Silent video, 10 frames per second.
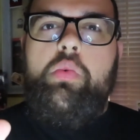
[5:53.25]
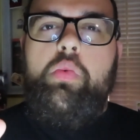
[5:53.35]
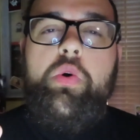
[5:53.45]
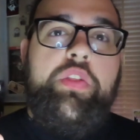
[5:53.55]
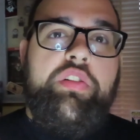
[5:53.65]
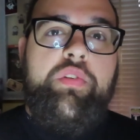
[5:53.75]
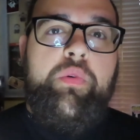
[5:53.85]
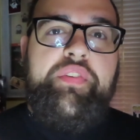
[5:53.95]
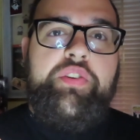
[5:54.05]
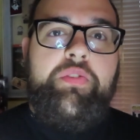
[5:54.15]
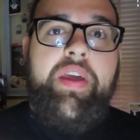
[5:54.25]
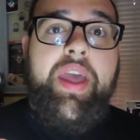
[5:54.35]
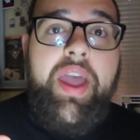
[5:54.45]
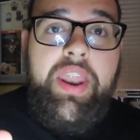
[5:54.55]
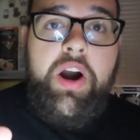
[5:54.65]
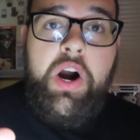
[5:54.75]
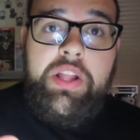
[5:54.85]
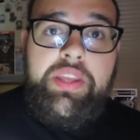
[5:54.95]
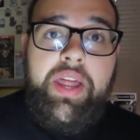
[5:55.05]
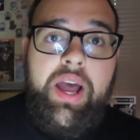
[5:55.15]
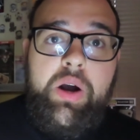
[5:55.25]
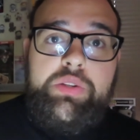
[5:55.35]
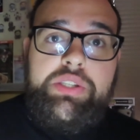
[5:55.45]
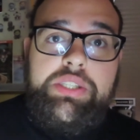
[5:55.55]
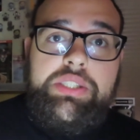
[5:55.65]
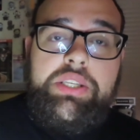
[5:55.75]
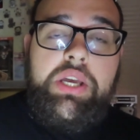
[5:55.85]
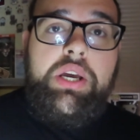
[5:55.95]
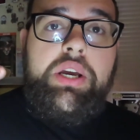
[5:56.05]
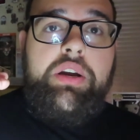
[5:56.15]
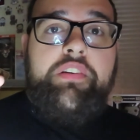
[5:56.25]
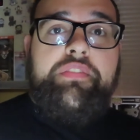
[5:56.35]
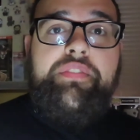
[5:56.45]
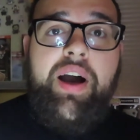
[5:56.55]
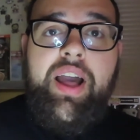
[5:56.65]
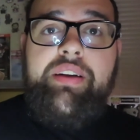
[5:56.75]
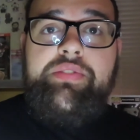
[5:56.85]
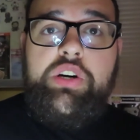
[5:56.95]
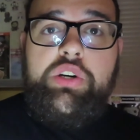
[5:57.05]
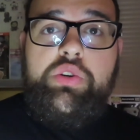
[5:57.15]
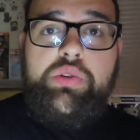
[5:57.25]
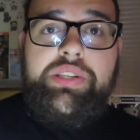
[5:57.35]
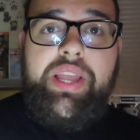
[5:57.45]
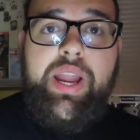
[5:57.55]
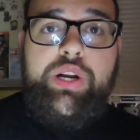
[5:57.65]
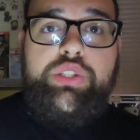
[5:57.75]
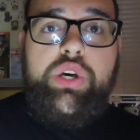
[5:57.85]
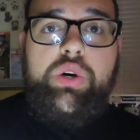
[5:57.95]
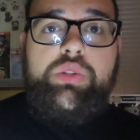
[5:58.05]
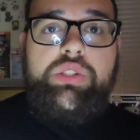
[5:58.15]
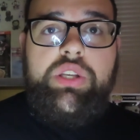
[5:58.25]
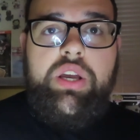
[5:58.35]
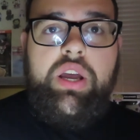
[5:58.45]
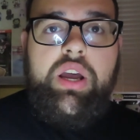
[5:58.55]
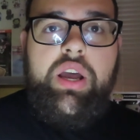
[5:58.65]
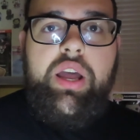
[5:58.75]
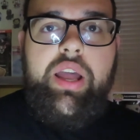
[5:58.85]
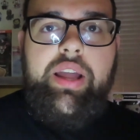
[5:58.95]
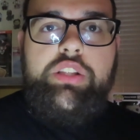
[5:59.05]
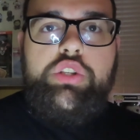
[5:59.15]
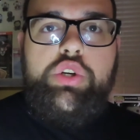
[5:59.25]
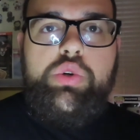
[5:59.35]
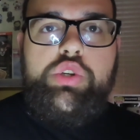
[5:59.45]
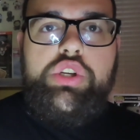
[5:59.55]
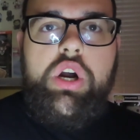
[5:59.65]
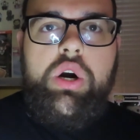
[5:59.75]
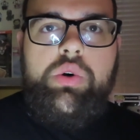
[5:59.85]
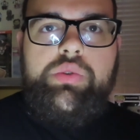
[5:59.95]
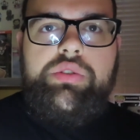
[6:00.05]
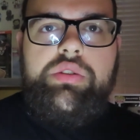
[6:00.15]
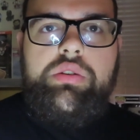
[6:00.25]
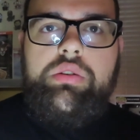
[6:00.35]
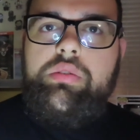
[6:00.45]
This year will feature 10 haunted houses, 5 all-new scare zones, and 2 shows.